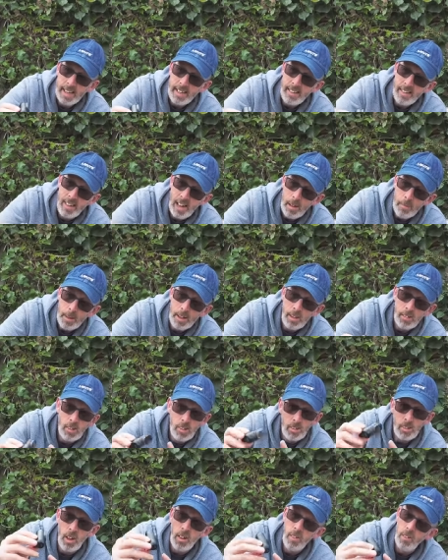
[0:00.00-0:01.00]
I can tell because
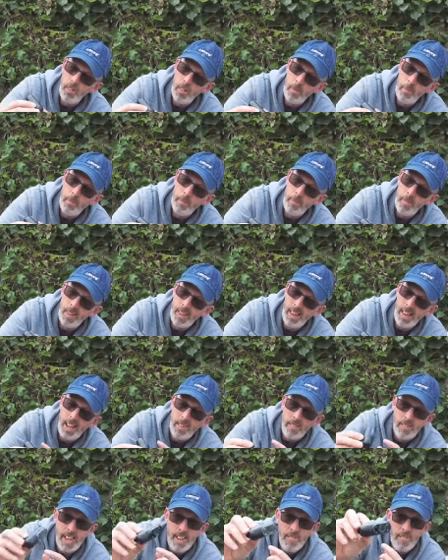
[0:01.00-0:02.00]
it's got some
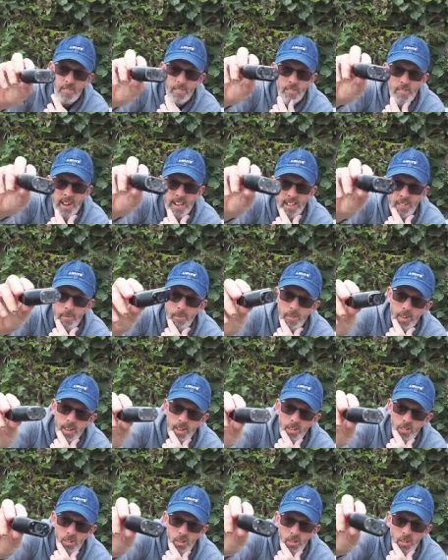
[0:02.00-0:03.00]
like infrared
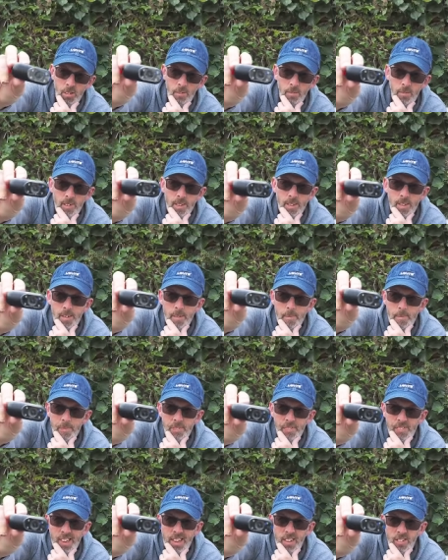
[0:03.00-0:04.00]
uh, sort of
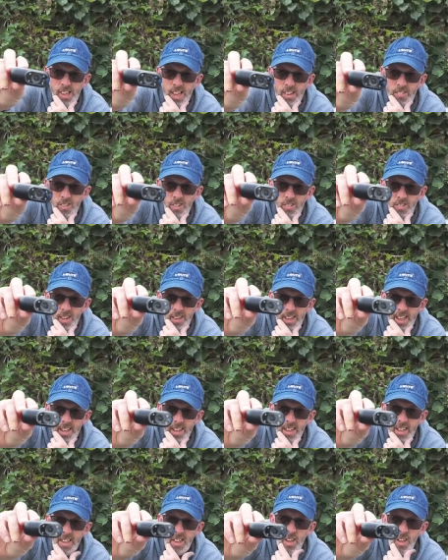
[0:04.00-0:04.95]
sensors on it.